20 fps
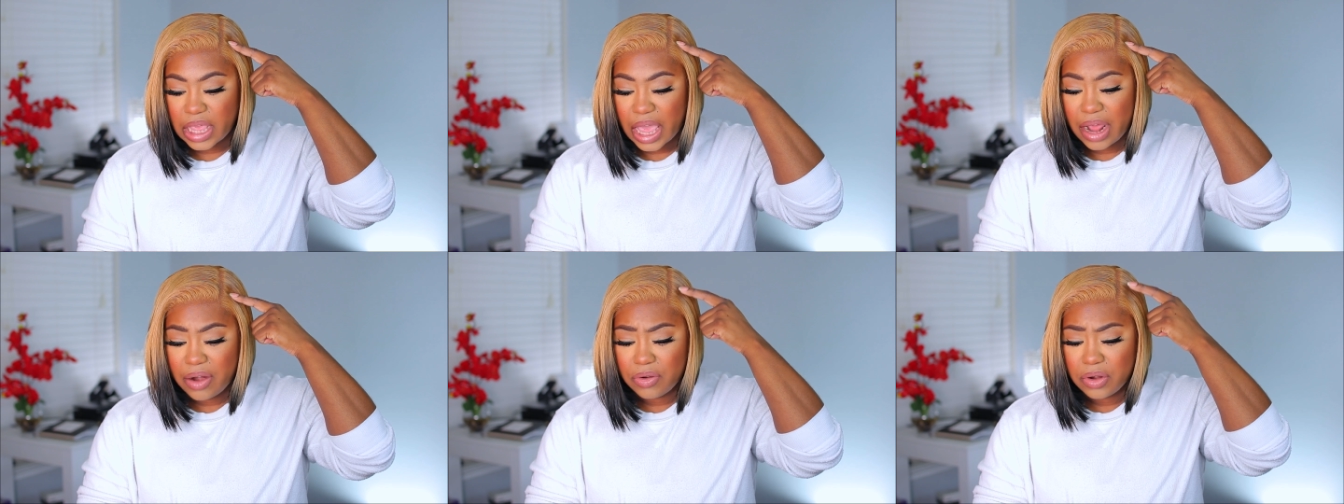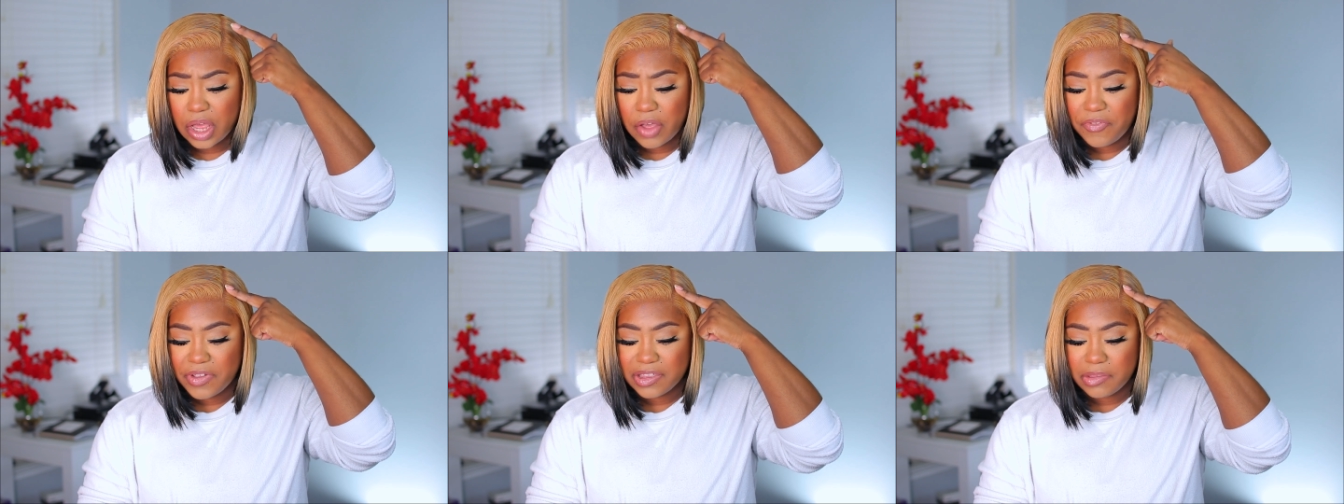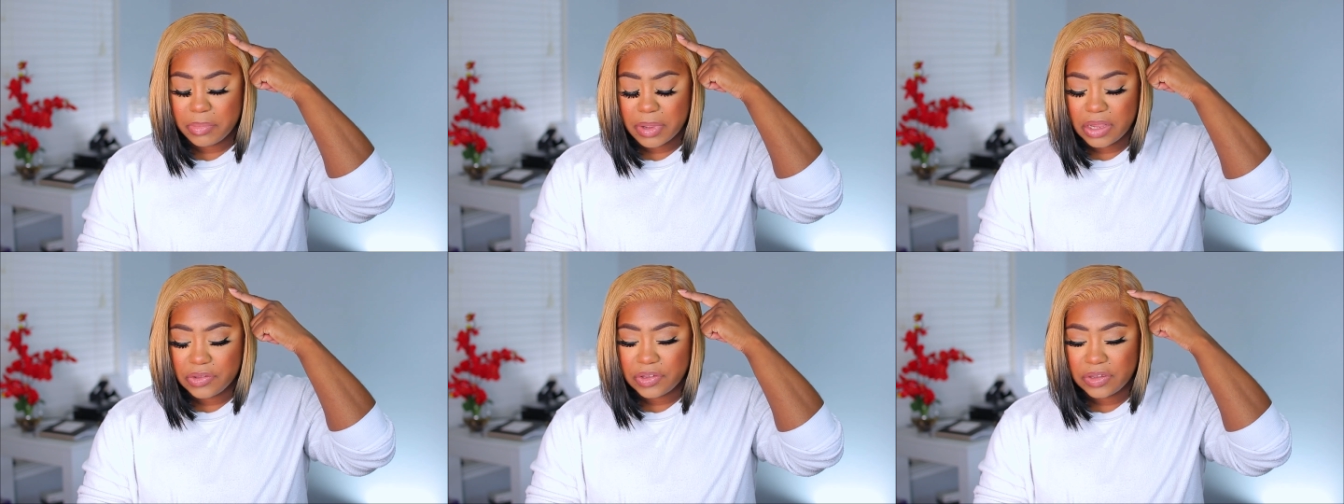I don't know if
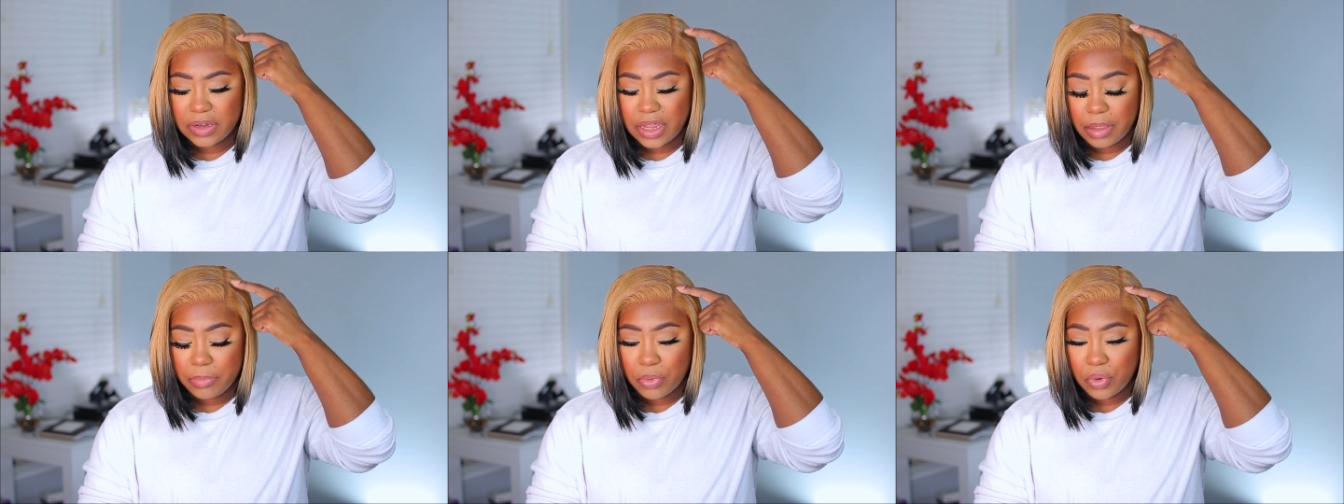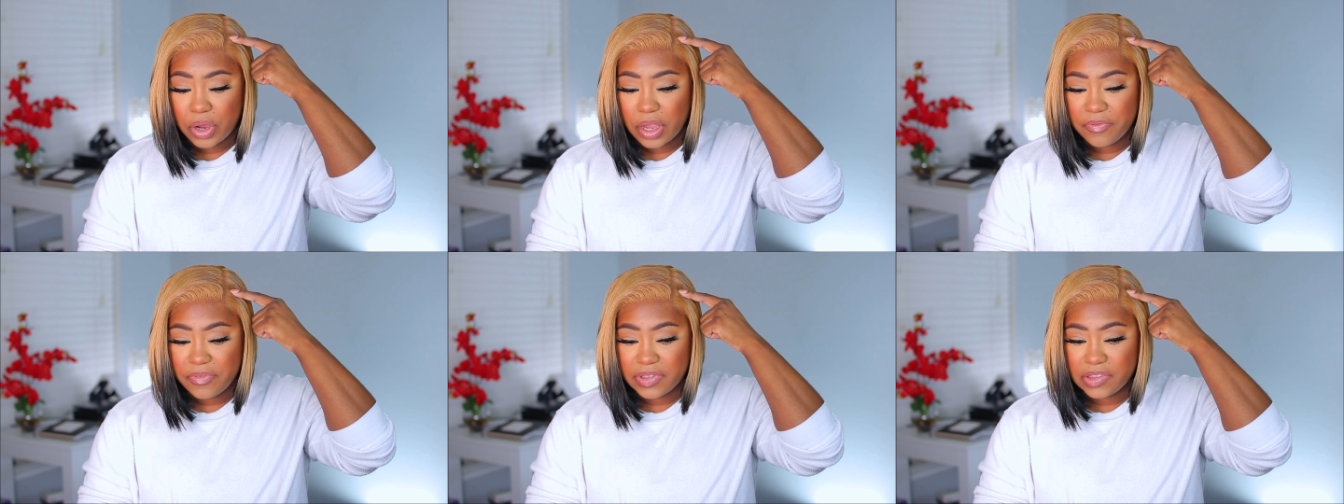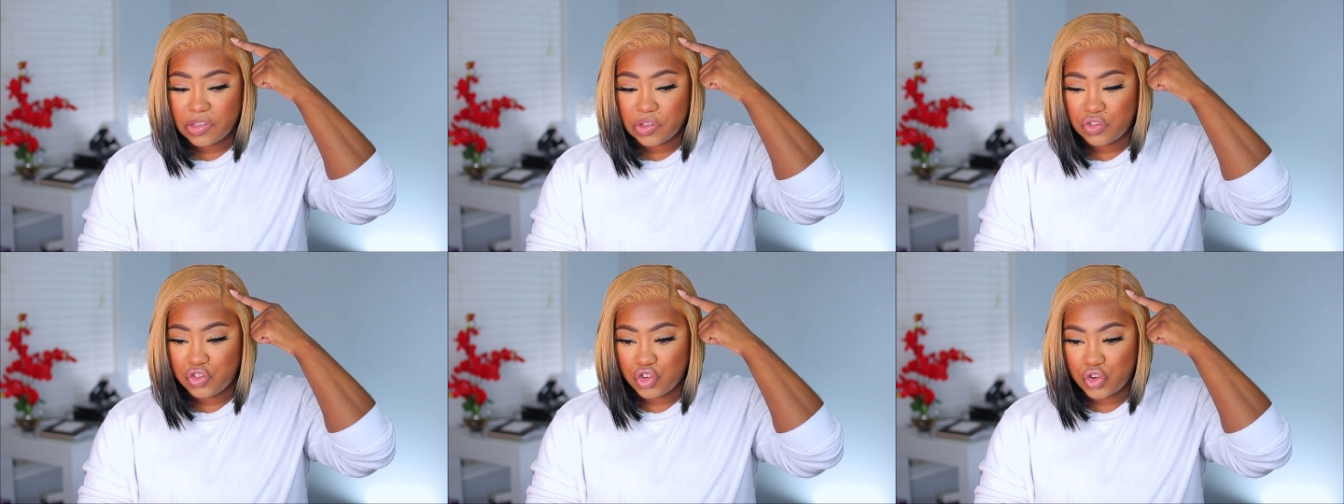it's bunching up or if
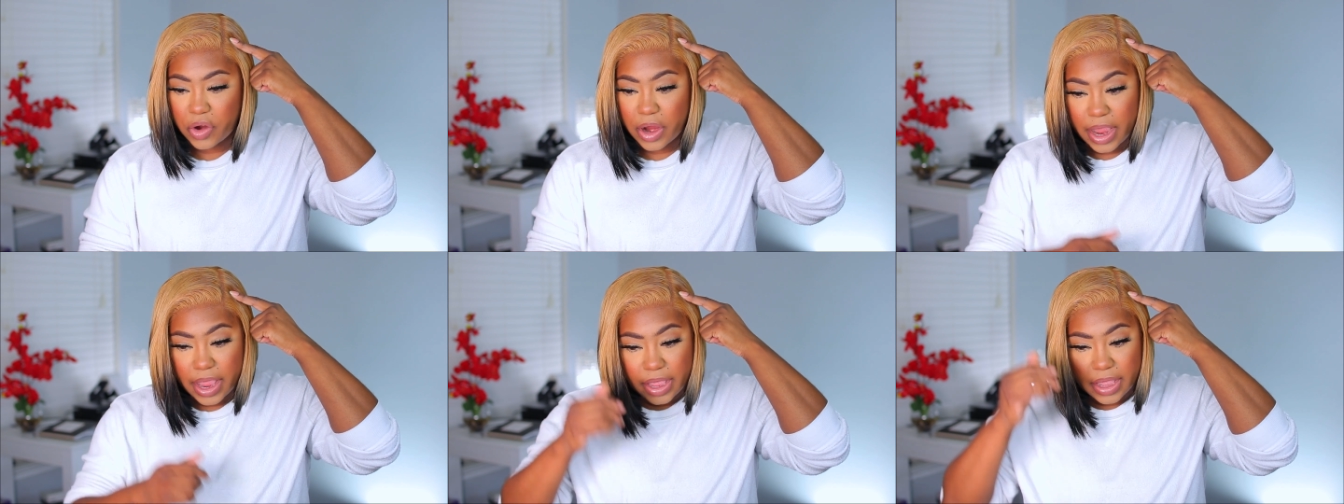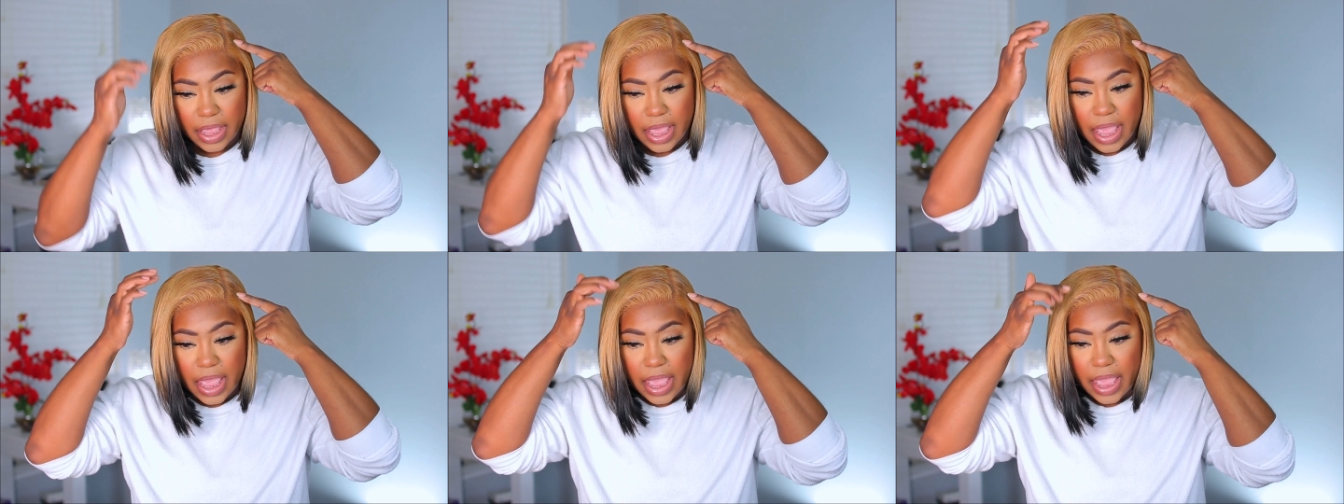it's the track.